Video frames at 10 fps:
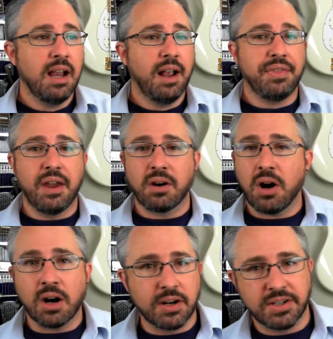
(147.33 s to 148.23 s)
There
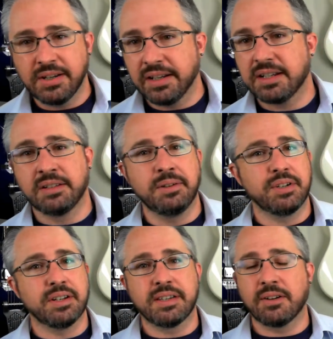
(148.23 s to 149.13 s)
are ceiling
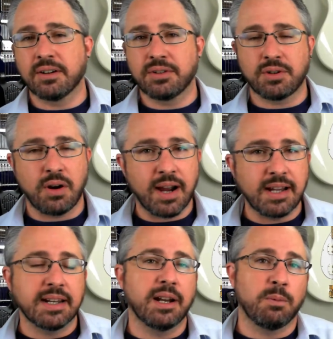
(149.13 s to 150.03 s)
solutions that are trying
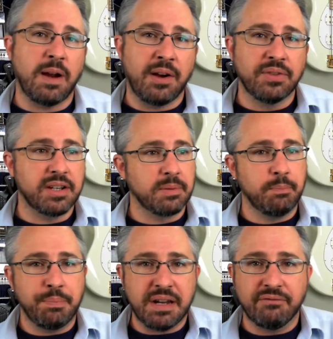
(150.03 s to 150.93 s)
to get around this.
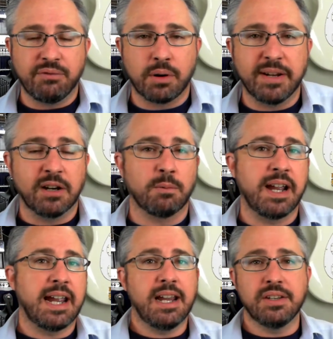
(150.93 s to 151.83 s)
Beamforming
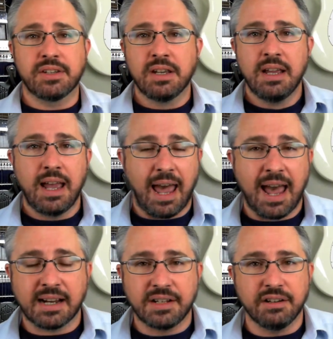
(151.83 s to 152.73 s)
arrays,
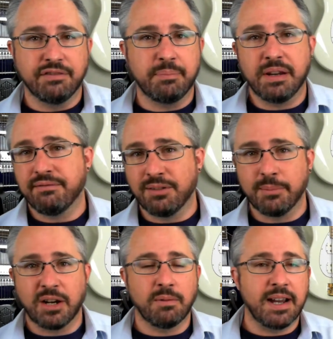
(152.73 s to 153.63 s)
active
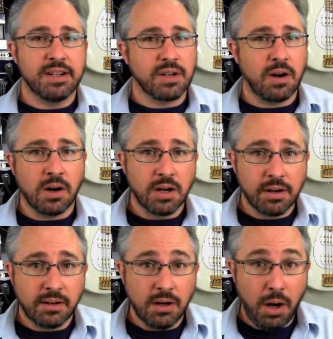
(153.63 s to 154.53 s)
beamforming arrays
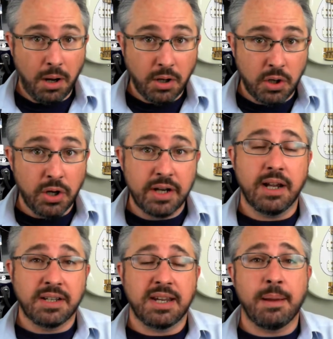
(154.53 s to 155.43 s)
are a good
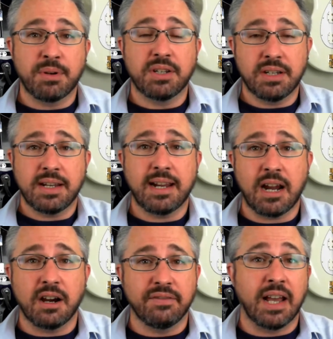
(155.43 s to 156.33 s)
attempt to take
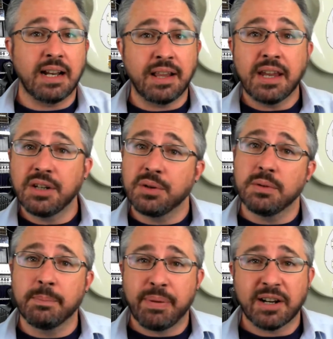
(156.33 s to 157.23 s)
care of that, and they do a
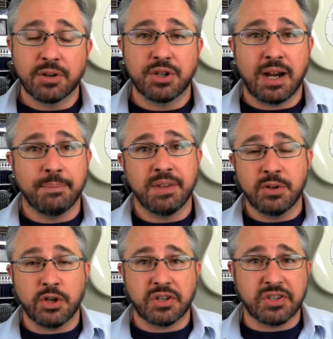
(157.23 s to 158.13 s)
better job than
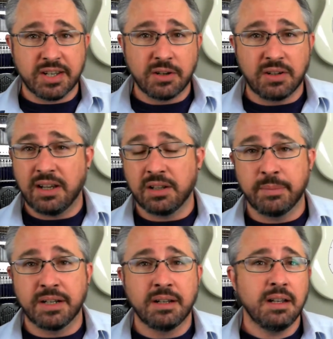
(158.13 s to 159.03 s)
just single
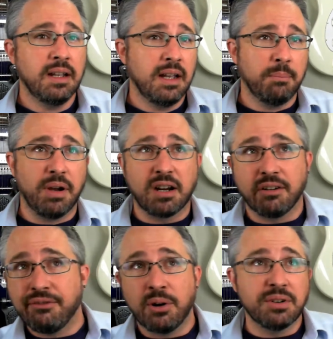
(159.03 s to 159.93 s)
element
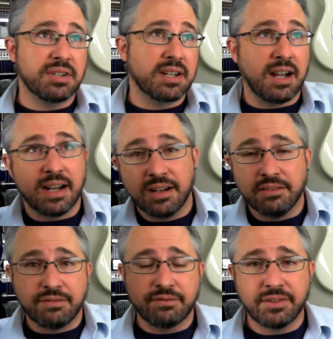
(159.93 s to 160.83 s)
microphones kind
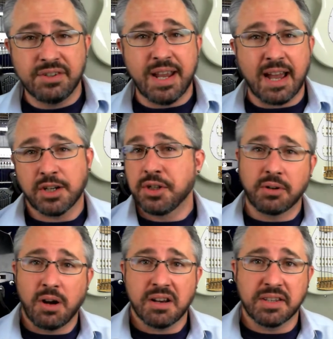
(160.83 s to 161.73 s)
of dashed
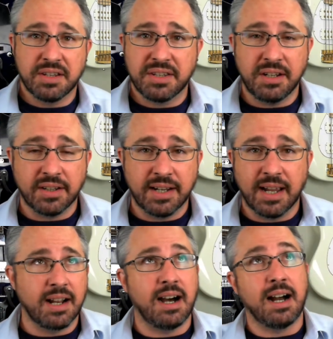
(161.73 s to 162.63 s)
across the ceiling at
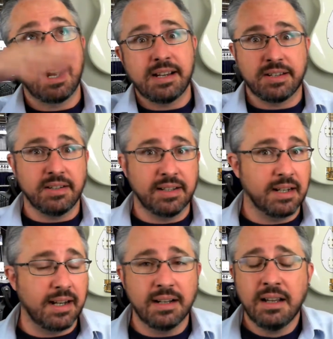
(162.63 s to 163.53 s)
a high ceiling
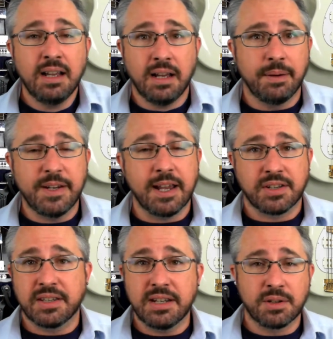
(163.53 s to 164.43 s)
height. I mean, yes,
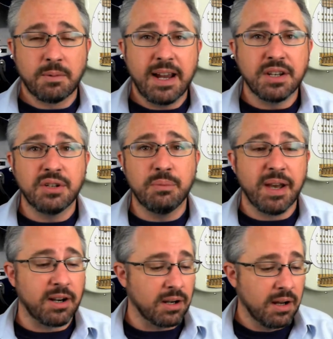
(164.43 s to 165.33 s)
these arrays do
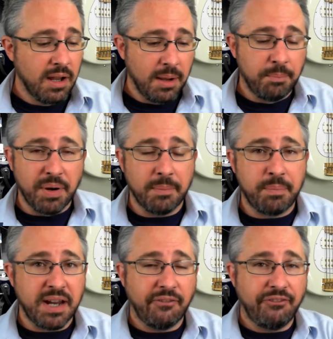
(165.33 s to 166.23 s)
better, but
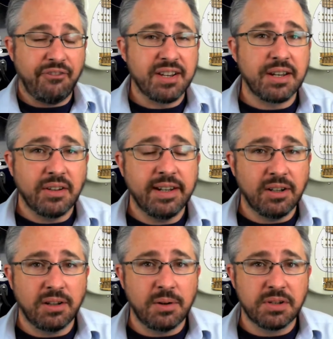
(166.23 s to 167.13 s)
being physically
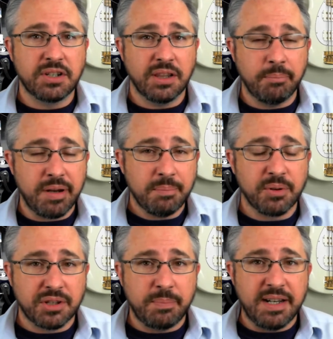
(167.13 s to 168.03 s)
close to the people
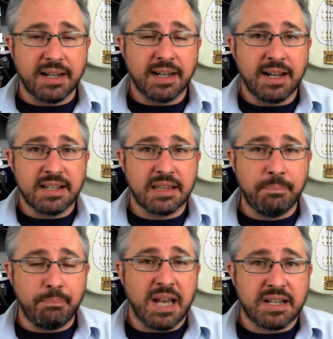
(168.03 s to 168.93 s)
speaking is the
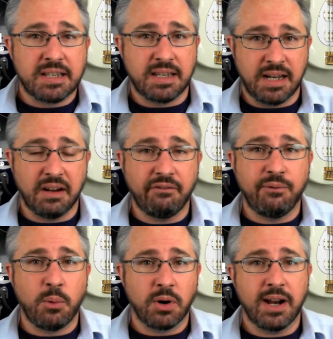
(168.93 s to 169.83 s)
best thing
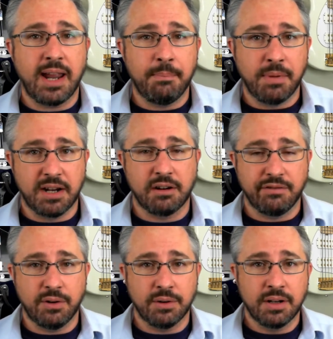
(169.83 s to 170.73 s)
for a
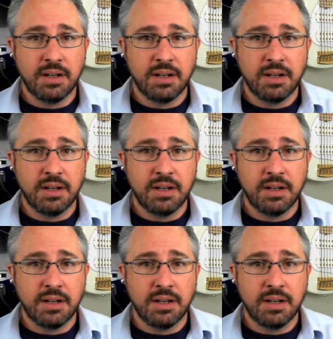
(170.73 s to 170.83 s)
microphone.